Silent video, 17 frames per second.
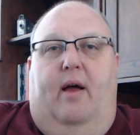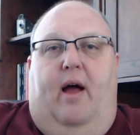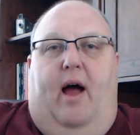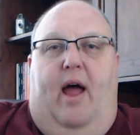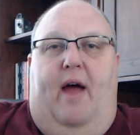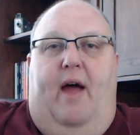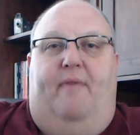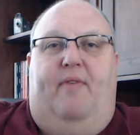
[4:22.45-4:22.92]

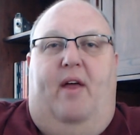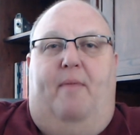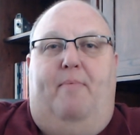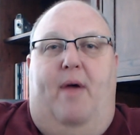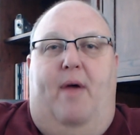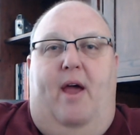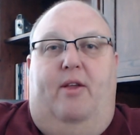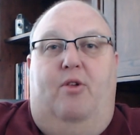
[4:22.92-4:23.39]
I have not
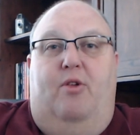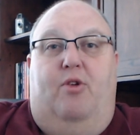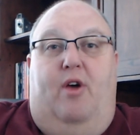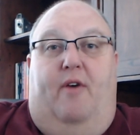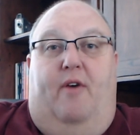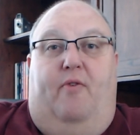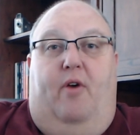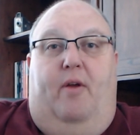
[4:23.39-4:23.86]
abandoned
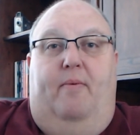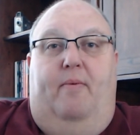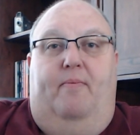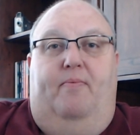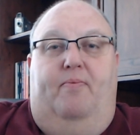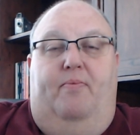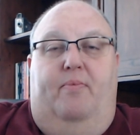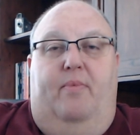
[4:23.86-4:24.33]
Jeffrey,
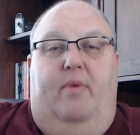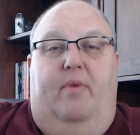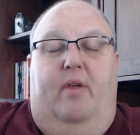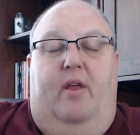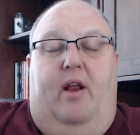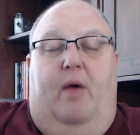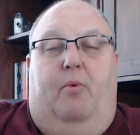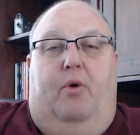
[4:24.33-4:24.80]

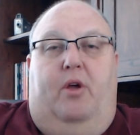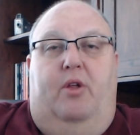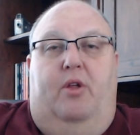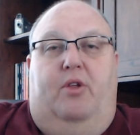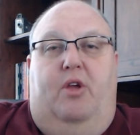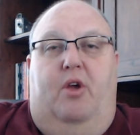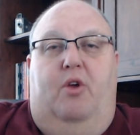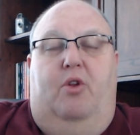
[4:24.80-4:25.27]
and I will
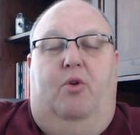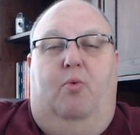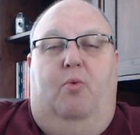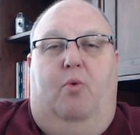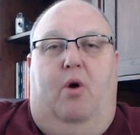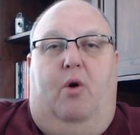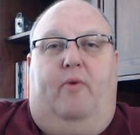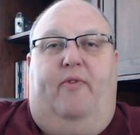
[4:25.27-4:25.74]
continue to
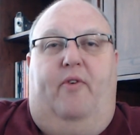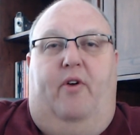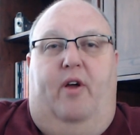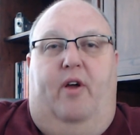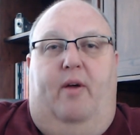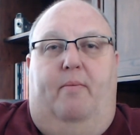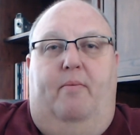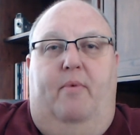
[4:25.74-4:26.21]
work for
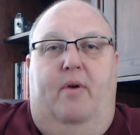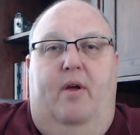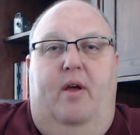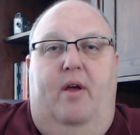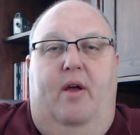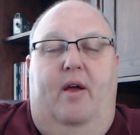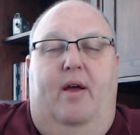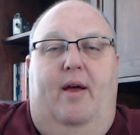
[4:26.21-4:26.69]
him
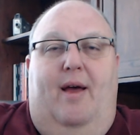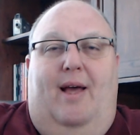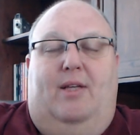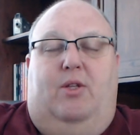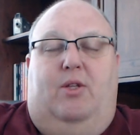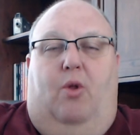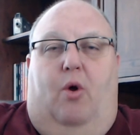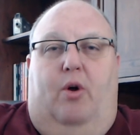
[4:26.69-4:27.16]

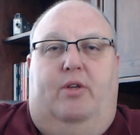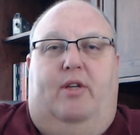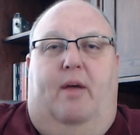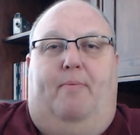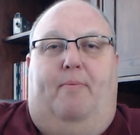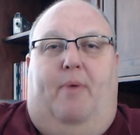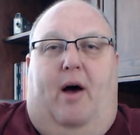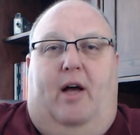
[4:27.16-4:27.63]
as long as
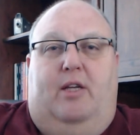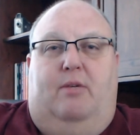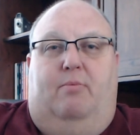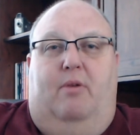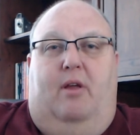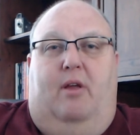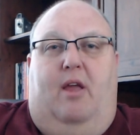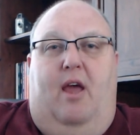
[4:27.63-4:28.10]
I
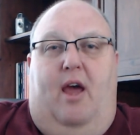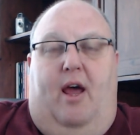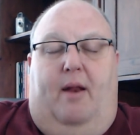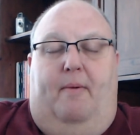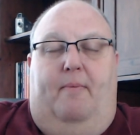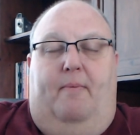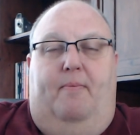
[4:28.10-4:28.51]
possibly can.